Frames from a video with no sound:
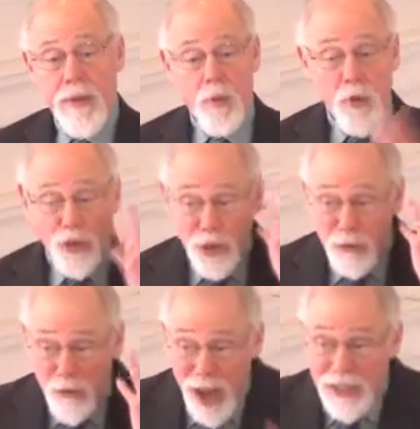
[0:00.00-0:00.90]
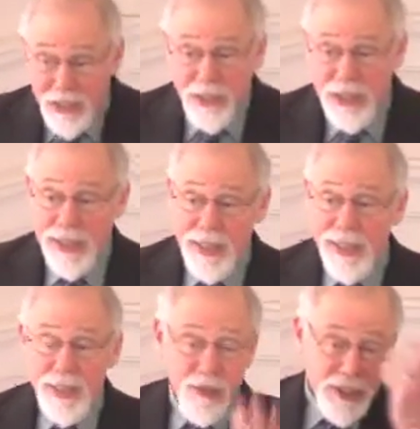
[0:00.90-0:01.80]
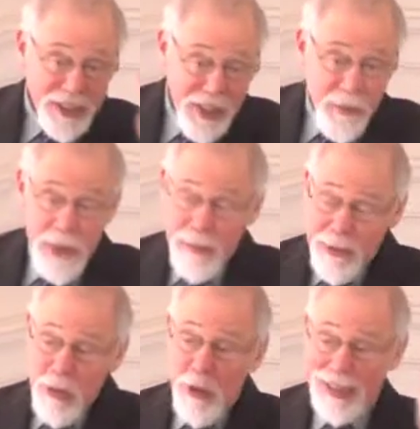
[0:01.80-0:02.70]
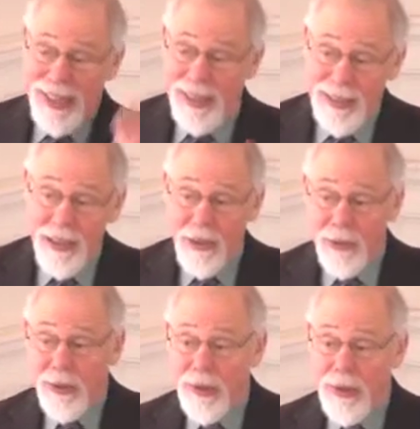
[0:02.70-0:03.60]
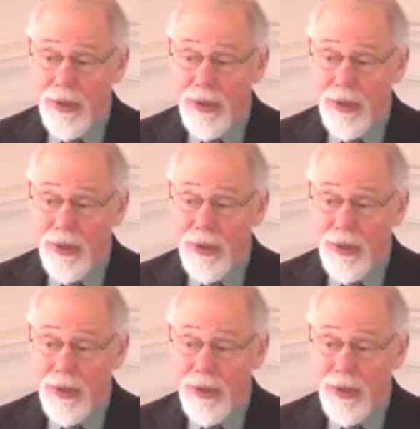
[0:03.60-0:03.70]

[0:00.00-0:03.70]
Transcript: well, trust in the people who are telling you